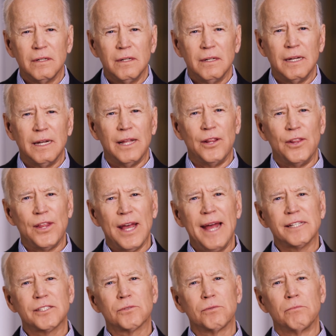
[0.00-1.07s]
They don't want
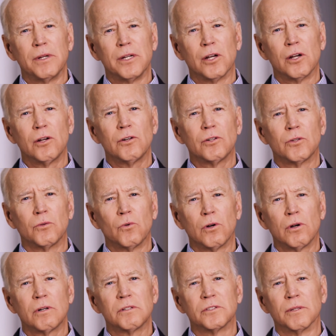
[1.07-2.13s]
to do a debt forgiveness
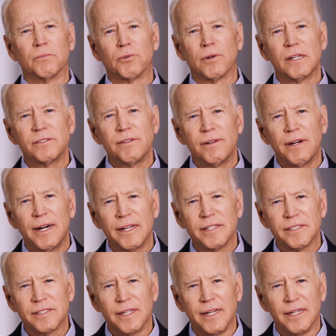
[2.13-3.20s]
because
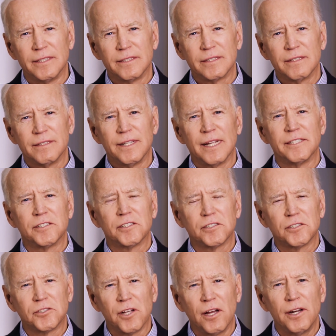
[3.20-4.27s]
they are
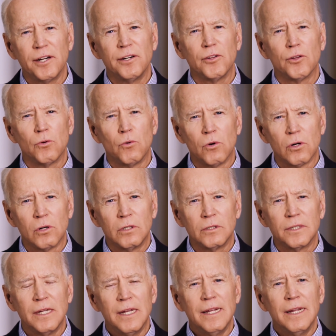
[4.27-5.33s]
funded by a lot of
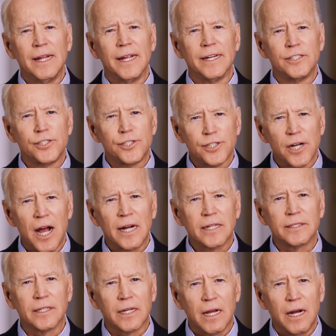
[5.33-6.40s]
institutions which make
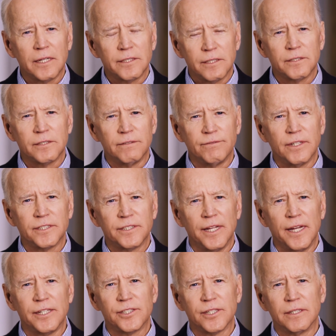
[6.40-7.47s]
money off of that, namely
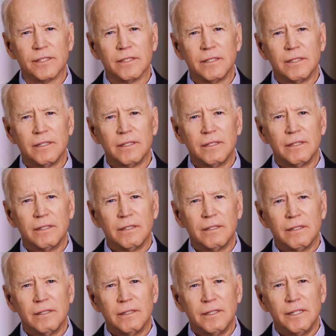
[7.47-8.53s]
called the financial
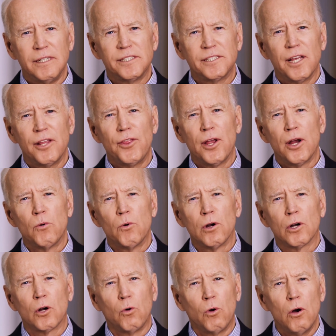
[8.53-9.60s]
sector, which makes
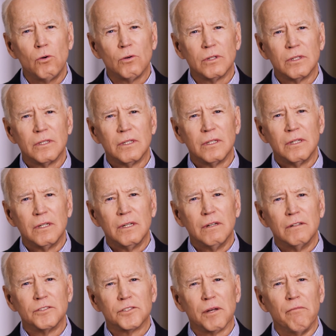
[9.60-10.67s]
interest off of these loans.
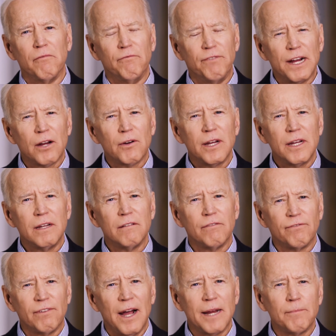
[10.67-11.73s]
And the
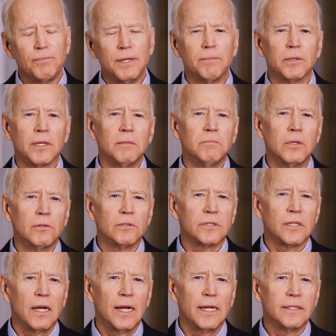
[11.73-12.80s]
longer it takes you to